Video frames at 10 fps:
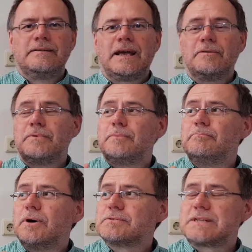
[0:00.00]
Now, where
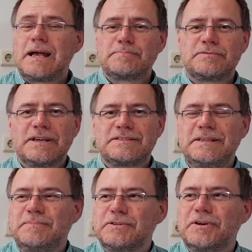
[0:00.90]
most abstracts
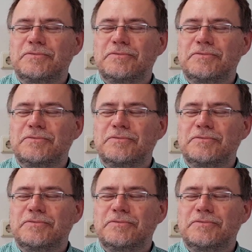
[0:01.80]
seem to go